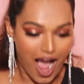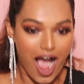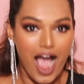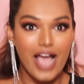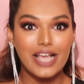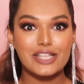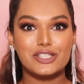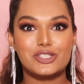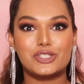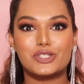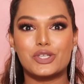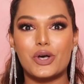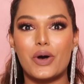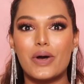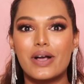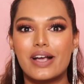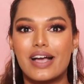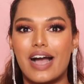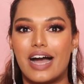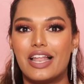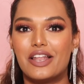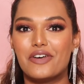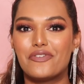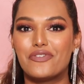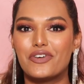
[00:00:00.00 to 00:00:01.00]
It's so
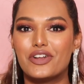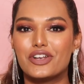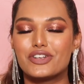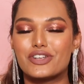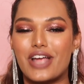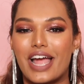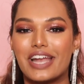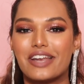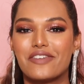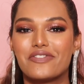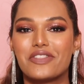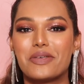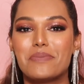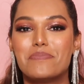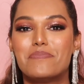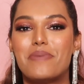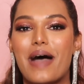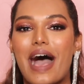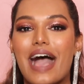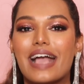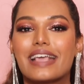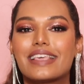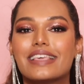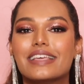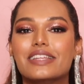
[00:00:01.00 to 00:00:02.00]
colorful right at the
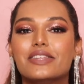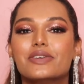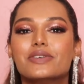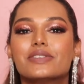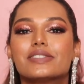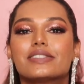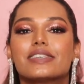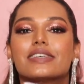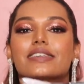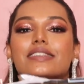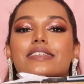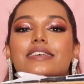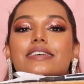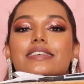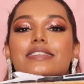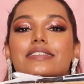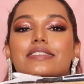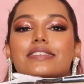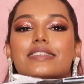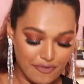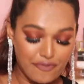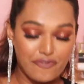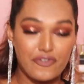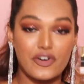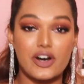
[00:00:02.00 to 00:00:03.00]
back. Can you see this?
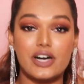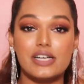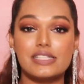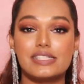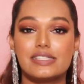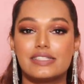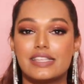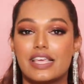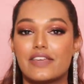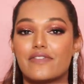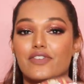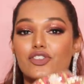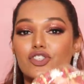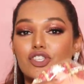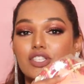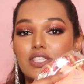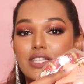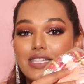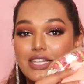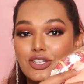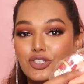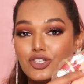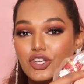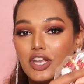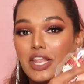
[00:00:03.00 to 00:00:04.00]
The first thing which is
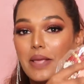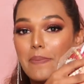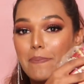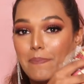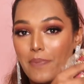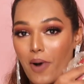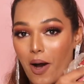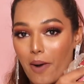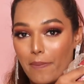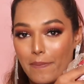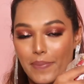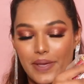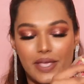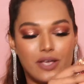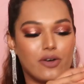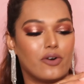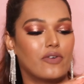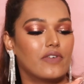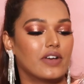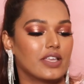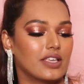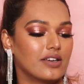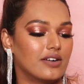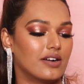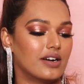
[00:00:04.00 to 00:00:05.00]
literally popping
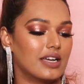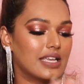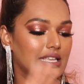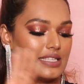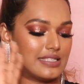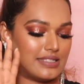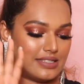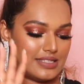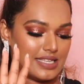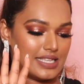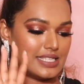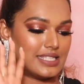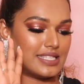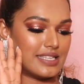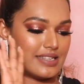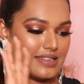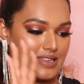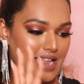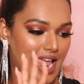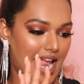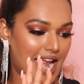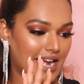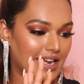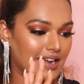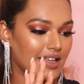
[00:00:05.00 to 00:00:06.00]
over here is this
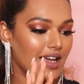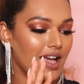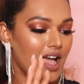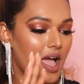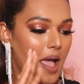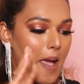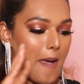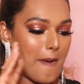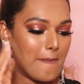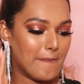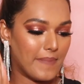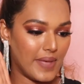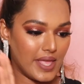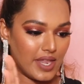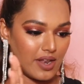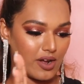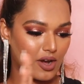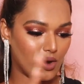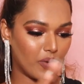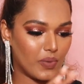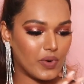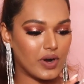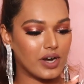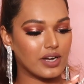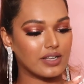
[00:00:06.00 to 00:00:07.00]
red
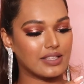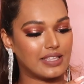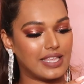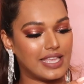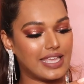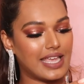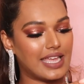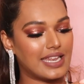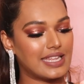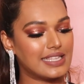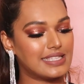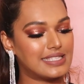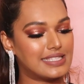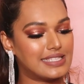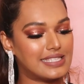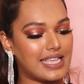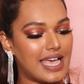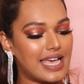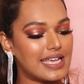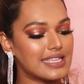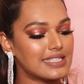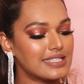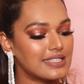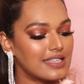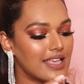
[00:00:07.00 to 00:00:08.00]
mirror work thing and it
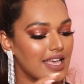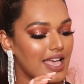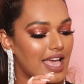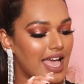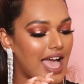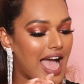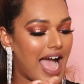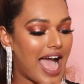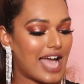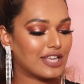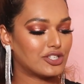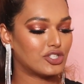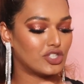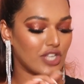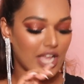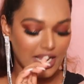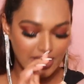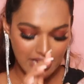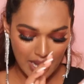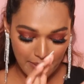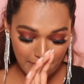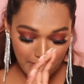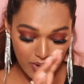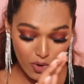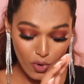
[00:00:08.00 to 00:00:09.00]
says, hashtag
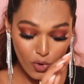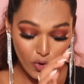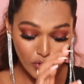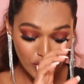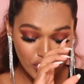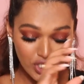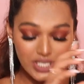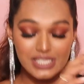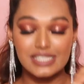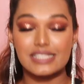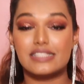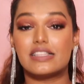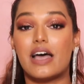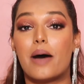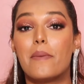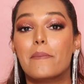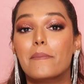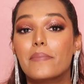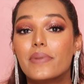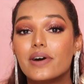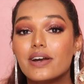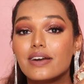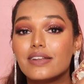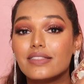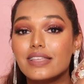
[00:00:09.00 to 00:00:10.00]
number. Oh, she's
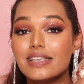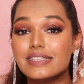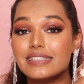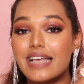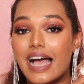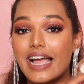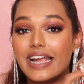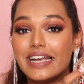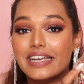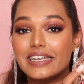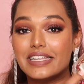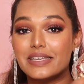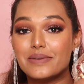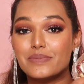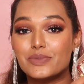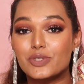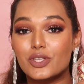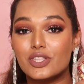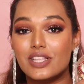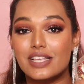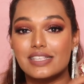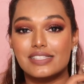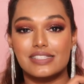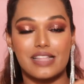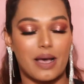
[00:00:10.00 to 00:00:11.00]
numbered these items. So
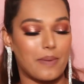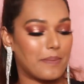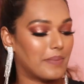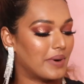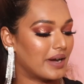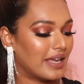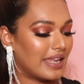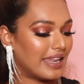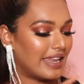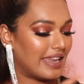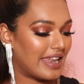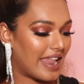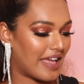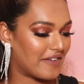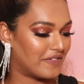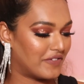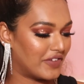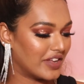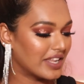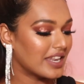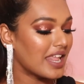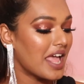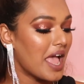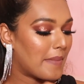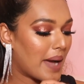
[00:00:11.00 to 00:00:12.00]
there's number
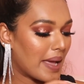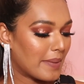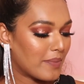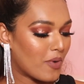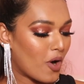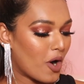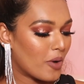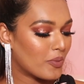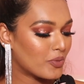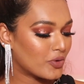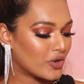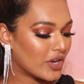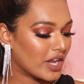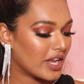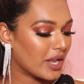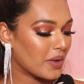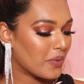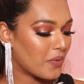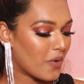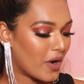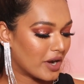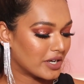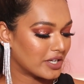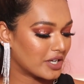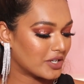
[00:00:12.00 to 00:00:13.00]
11. My mom really
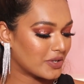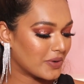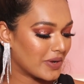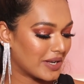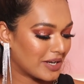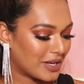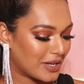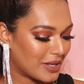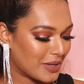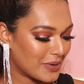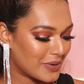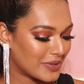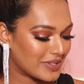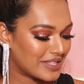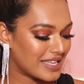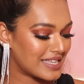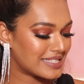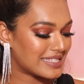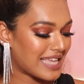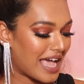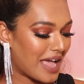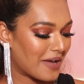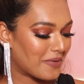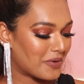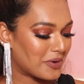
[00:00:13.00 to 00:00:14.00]
wanted to include this.
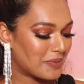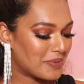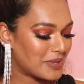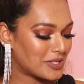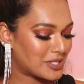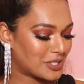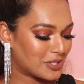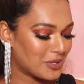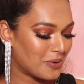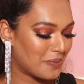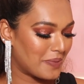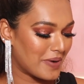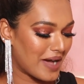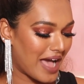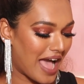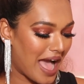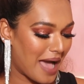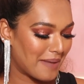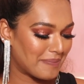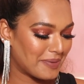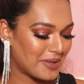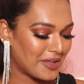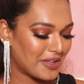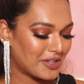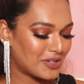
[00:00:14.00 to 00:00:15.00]
I would be super
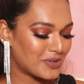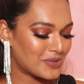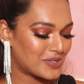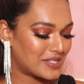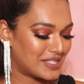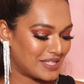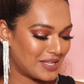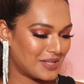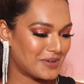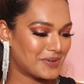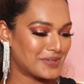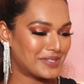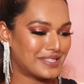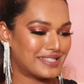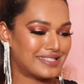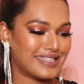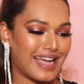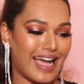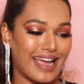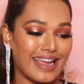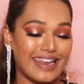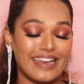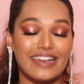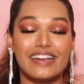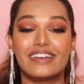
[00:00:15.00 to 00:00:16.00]
happy to see you
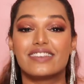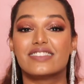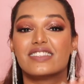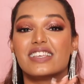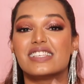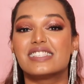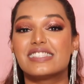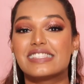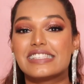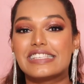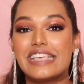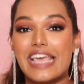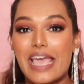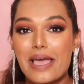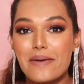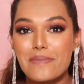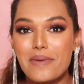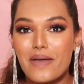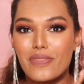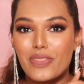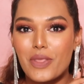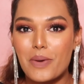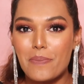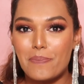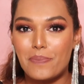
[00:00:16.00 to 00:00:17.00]
style it. This came
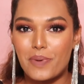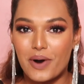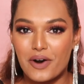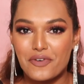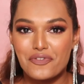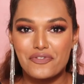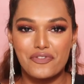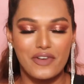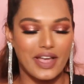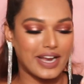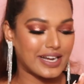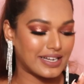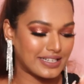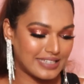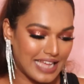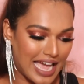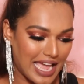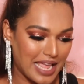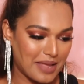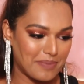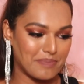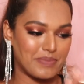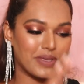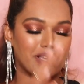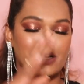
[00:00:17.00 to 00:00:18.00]
at the perfect
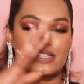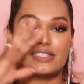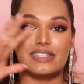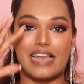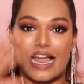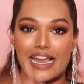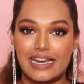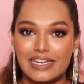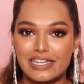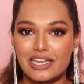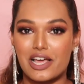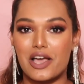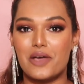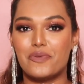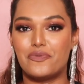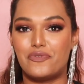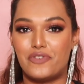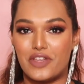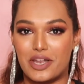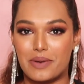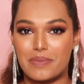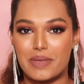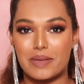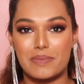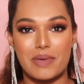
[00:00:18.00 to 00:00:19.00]
time because right now I'm
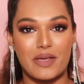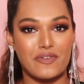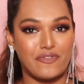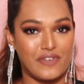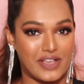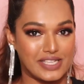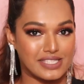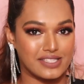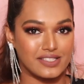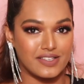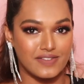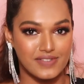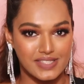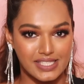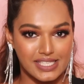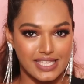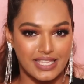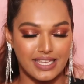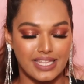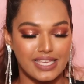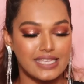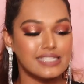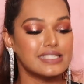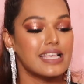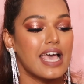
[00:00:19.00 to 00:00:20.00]
filming my festive
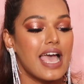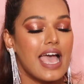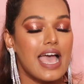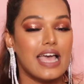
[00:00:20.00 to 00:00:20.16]
series.